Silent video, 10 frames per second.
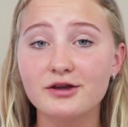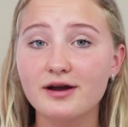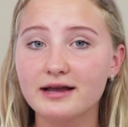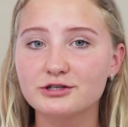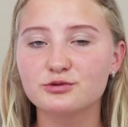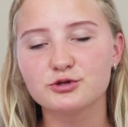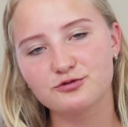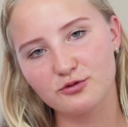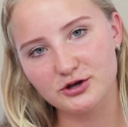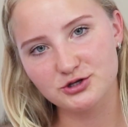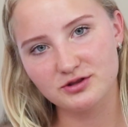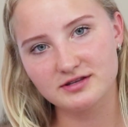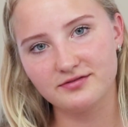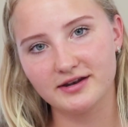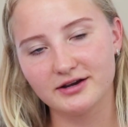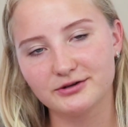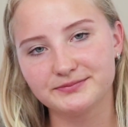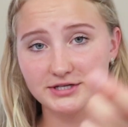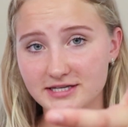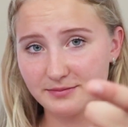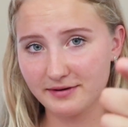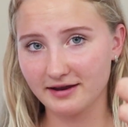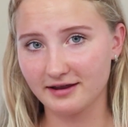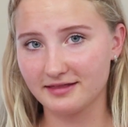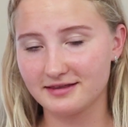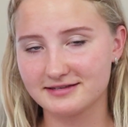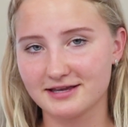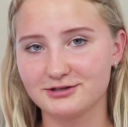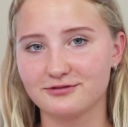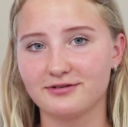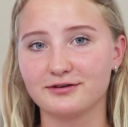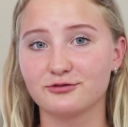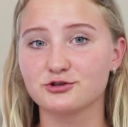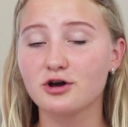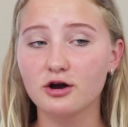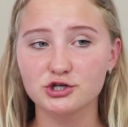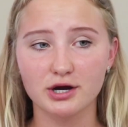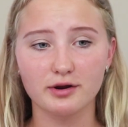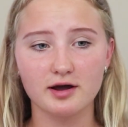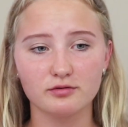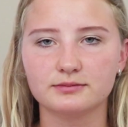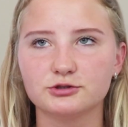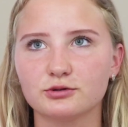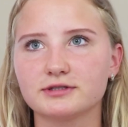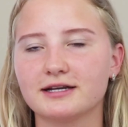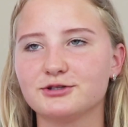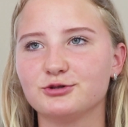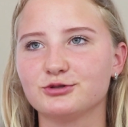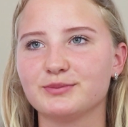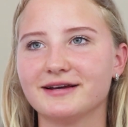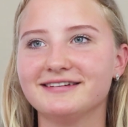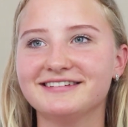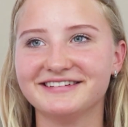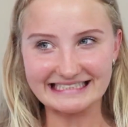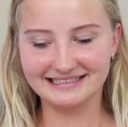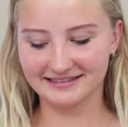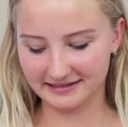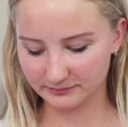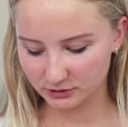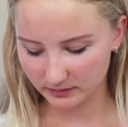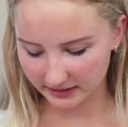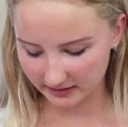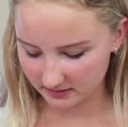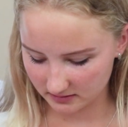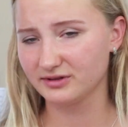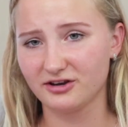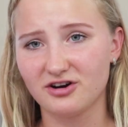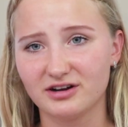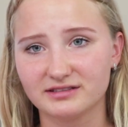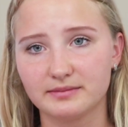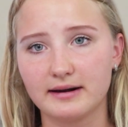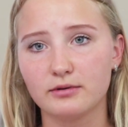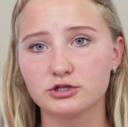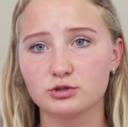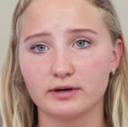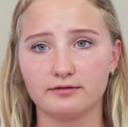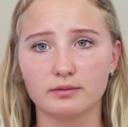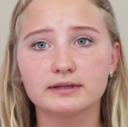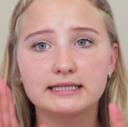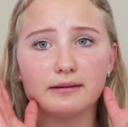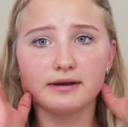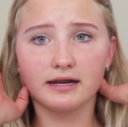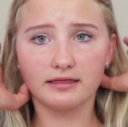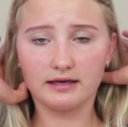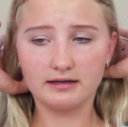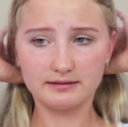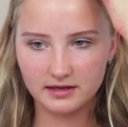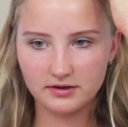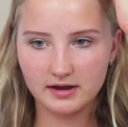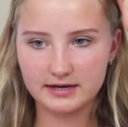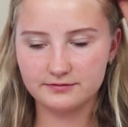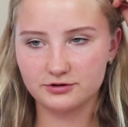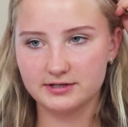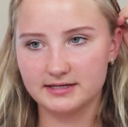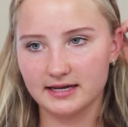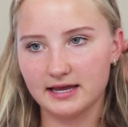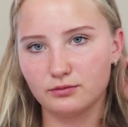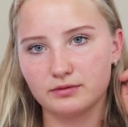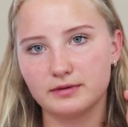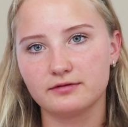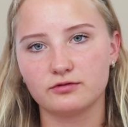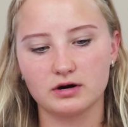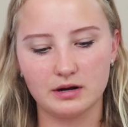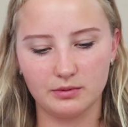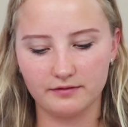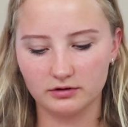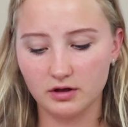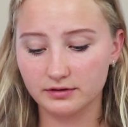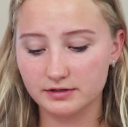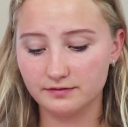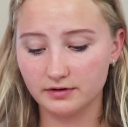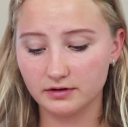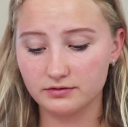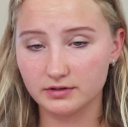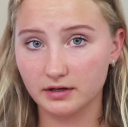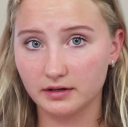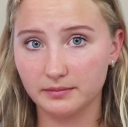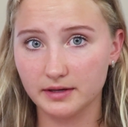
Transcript: you guys so much for watching this video. Participate in the Send to Friend for Song shout out. I'm so excited to do this, man. I'm sweating really hot, but I'm also sweating from excitement, I think. Thank you guys for sticking with me for however long this video is gonna